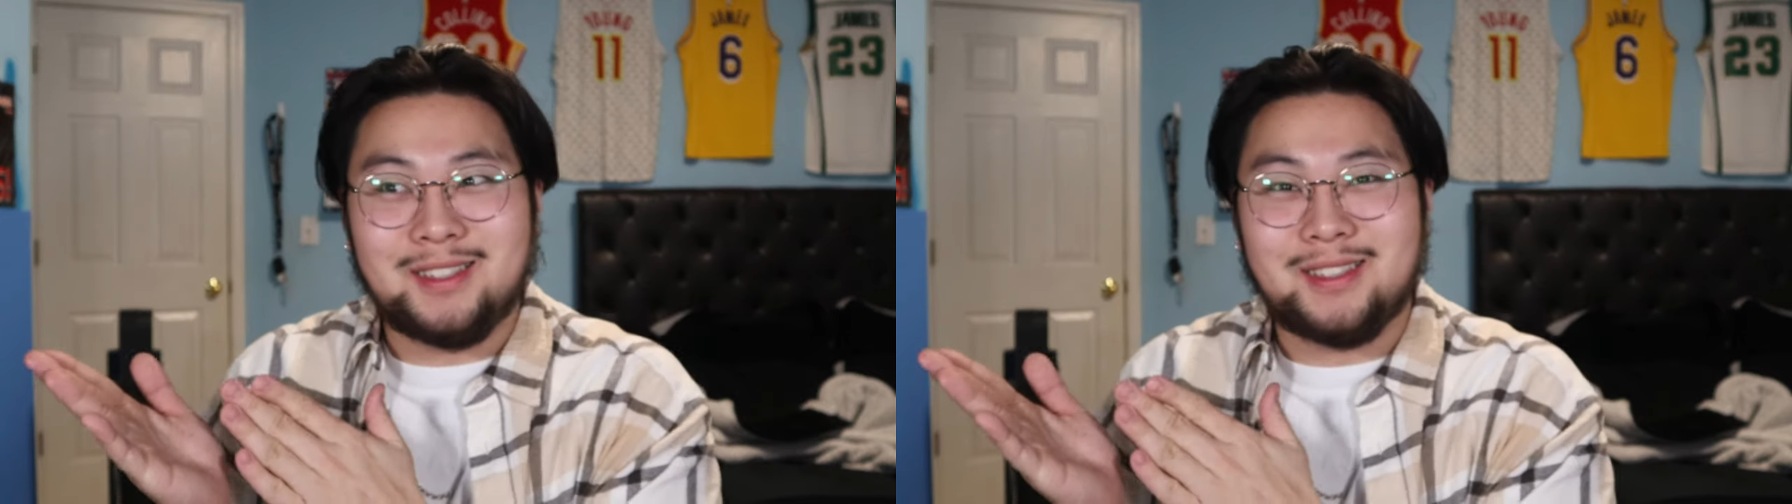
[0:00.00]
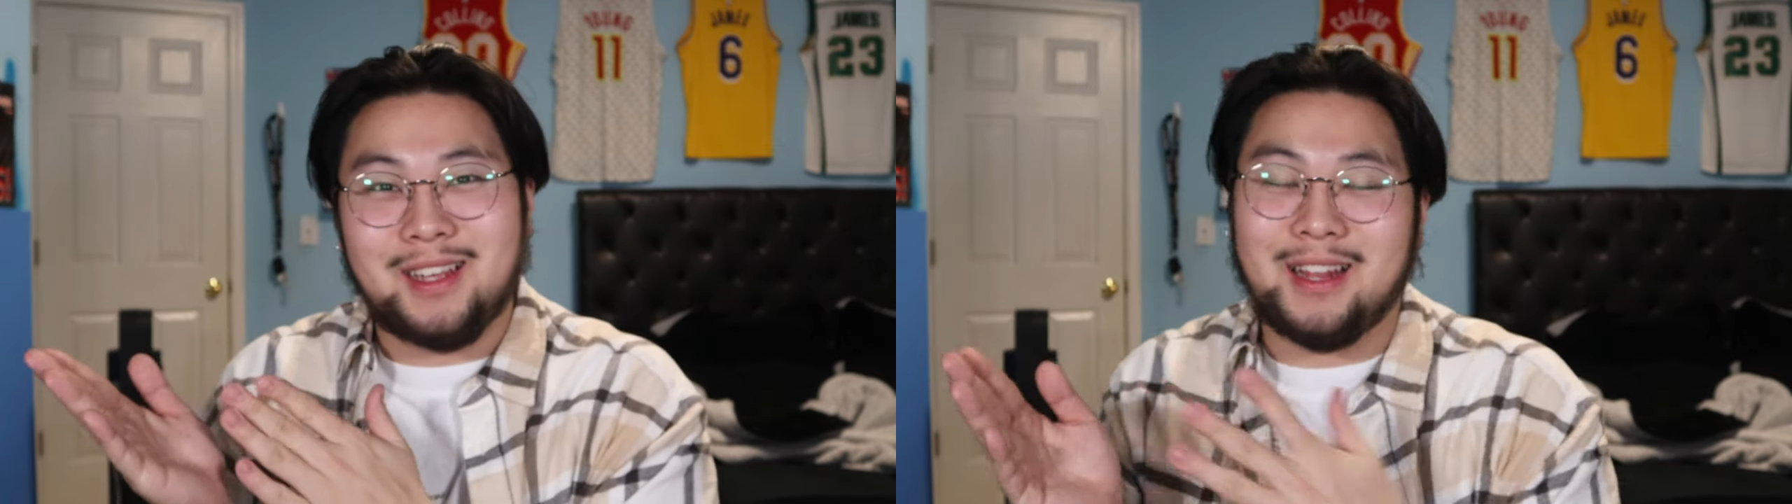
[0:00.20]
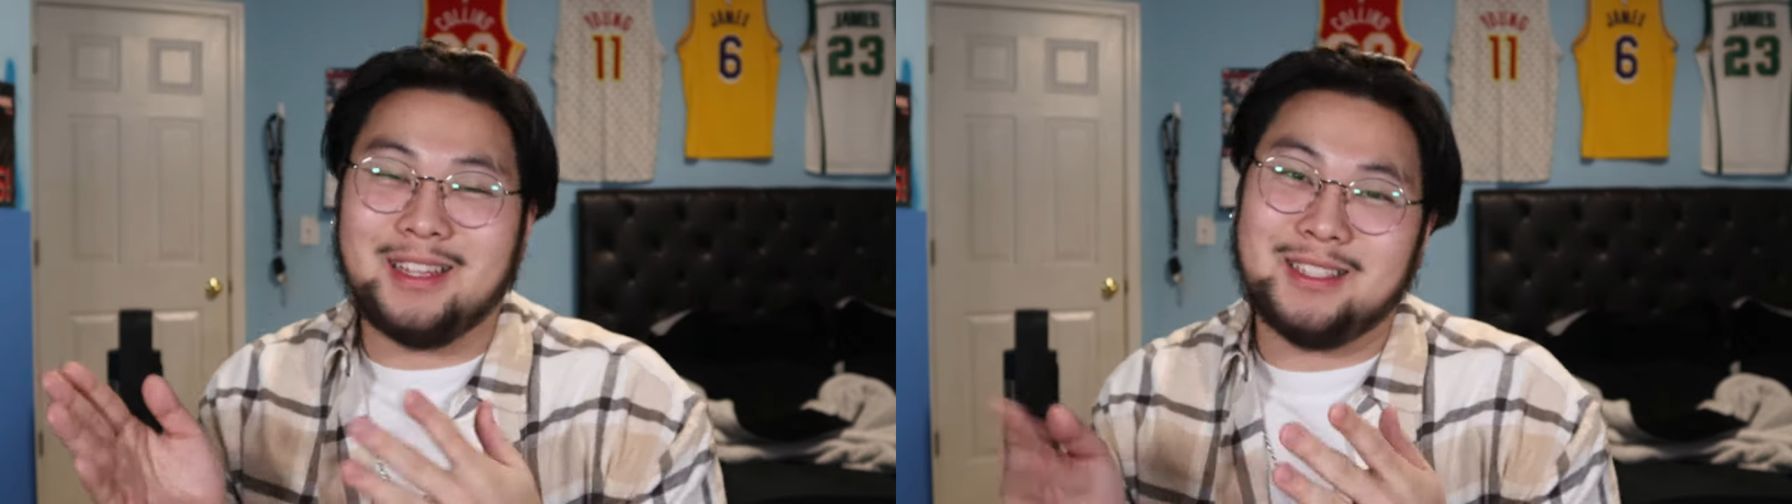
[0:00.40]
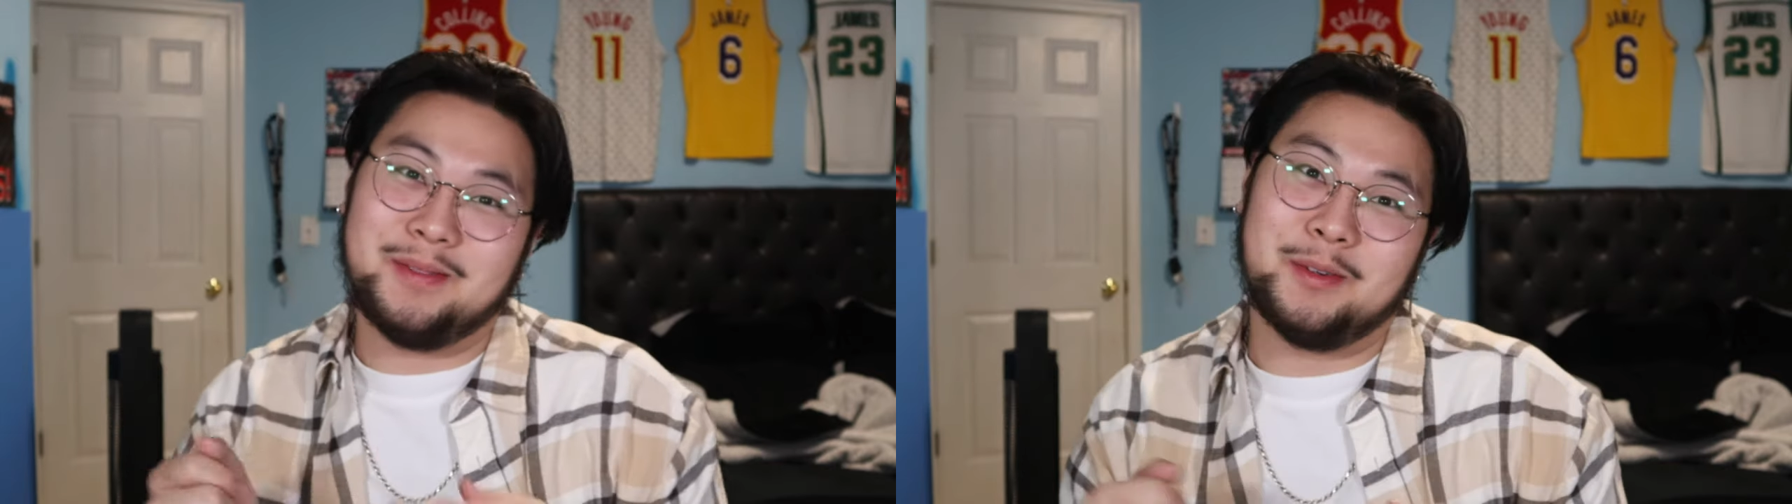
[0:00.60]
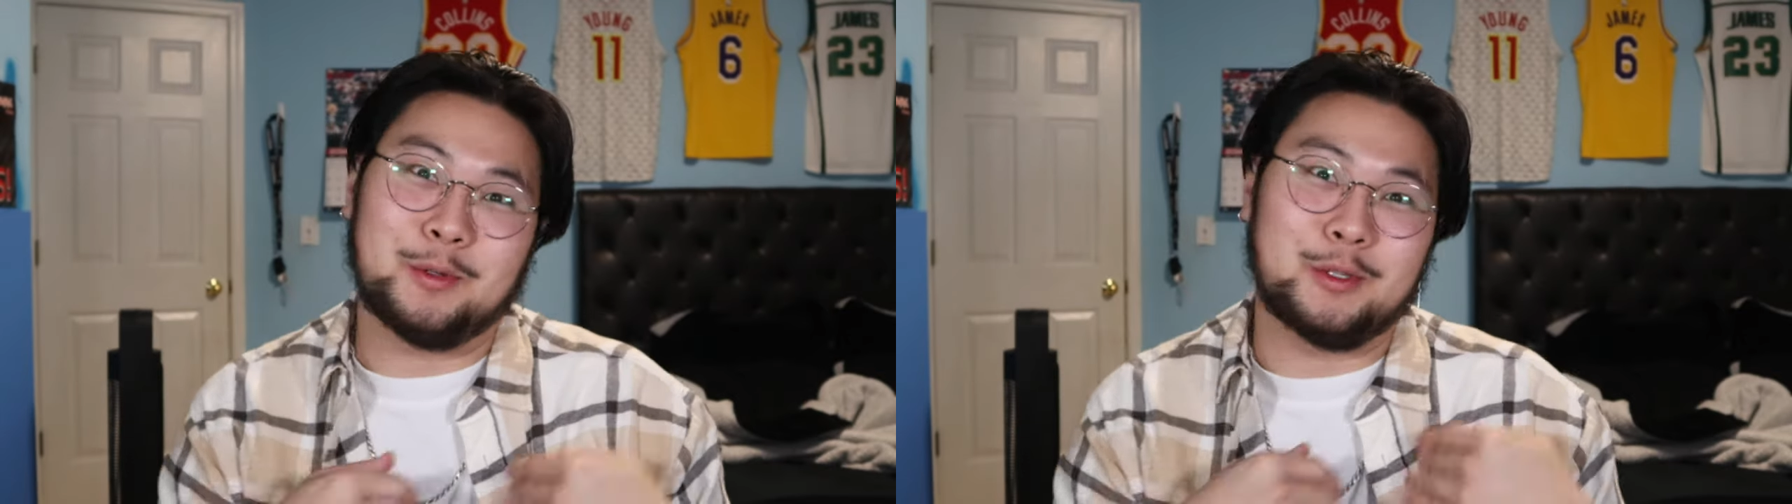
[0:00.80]
and some of them
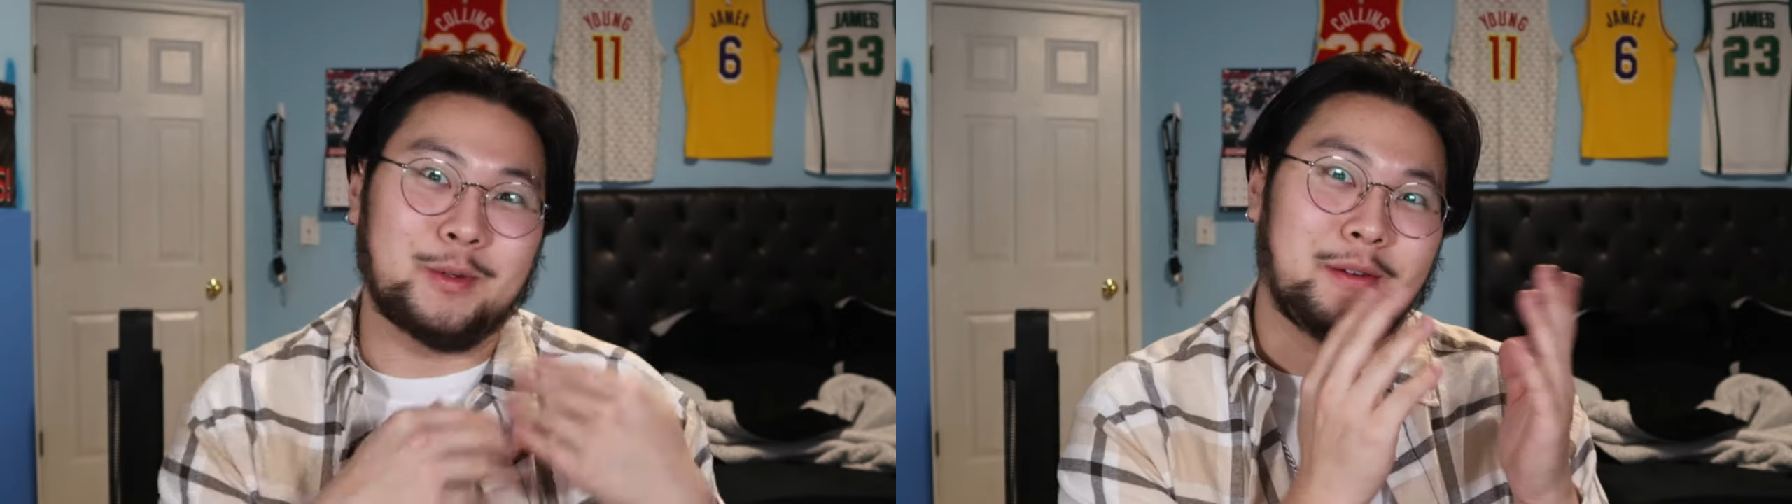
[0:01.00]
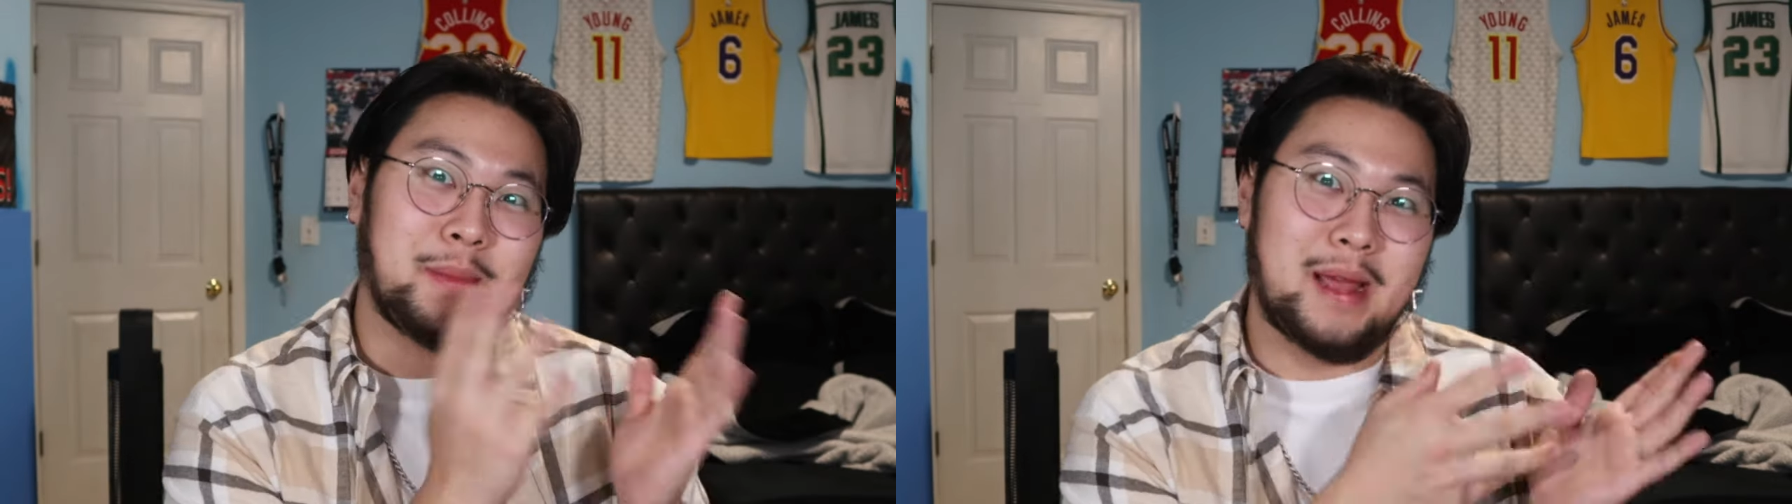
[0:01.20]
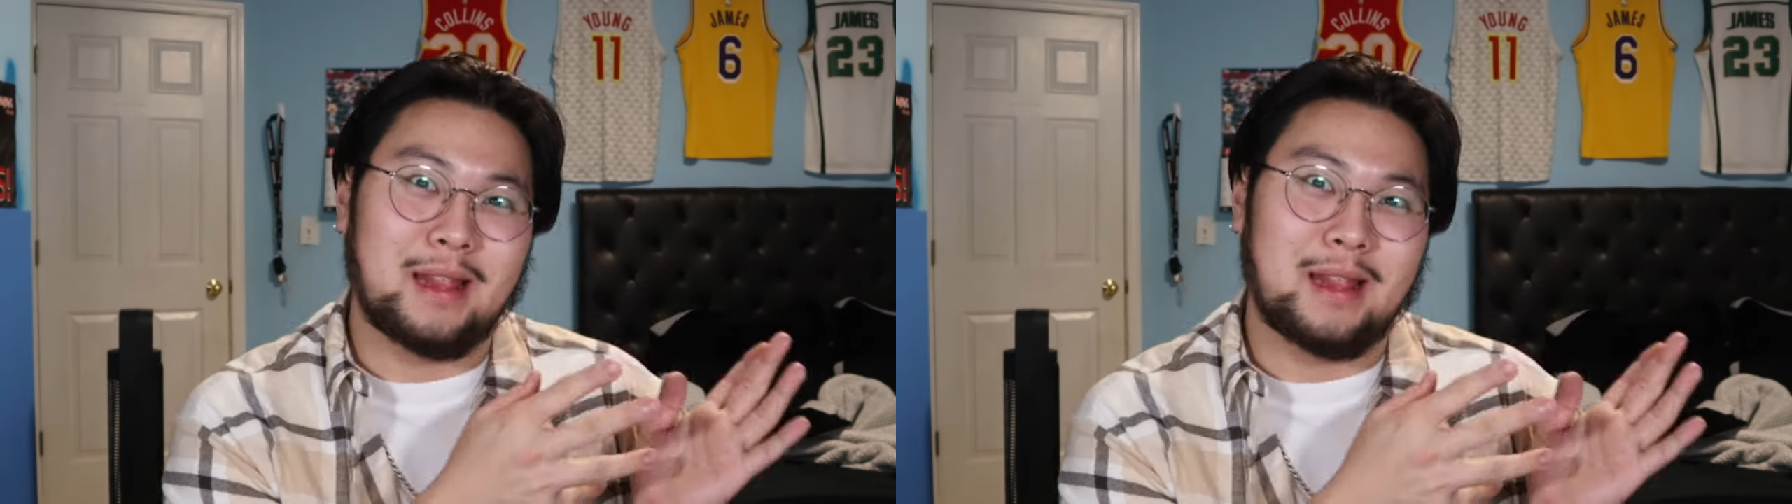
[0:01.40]
was really bad.